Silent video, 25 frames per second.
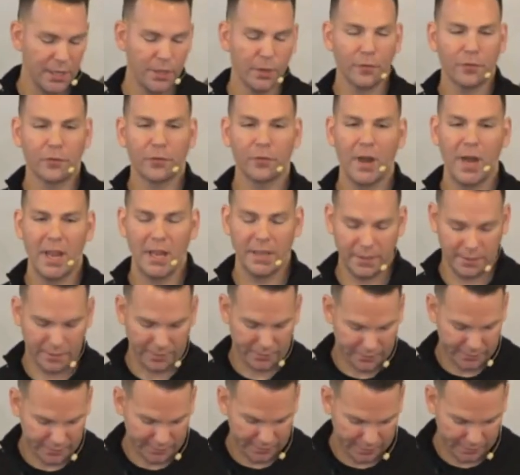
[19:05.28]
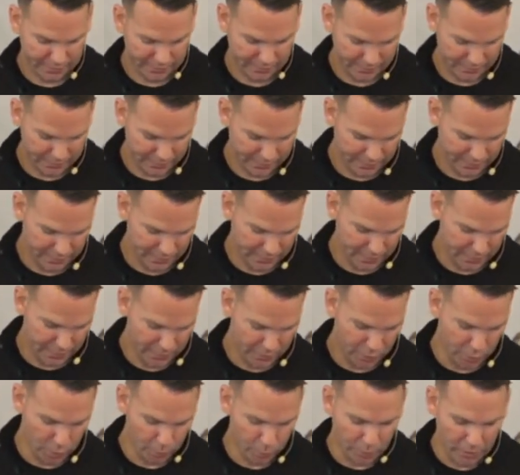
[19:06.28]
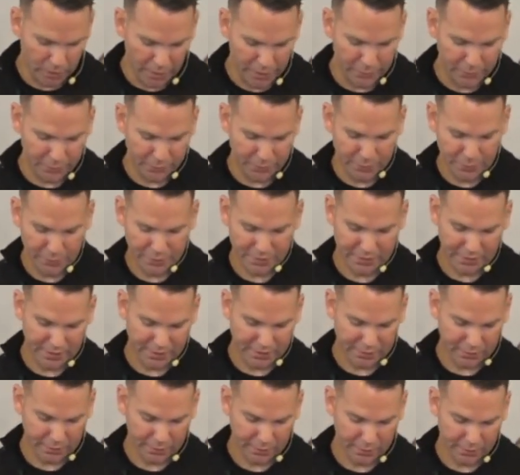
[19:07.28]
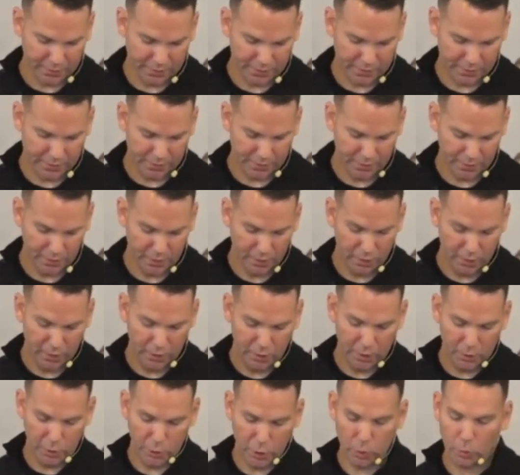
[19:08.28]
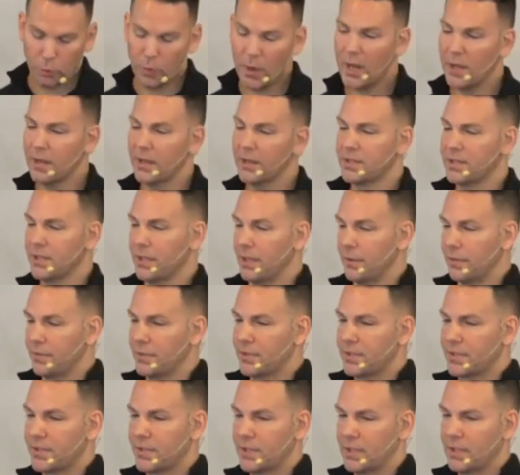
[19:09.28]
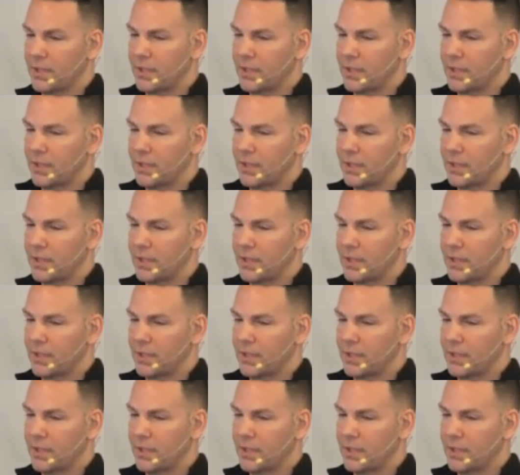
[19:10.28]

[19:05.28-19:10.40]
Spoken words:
your friends, your brothers or sisters, or your relatives.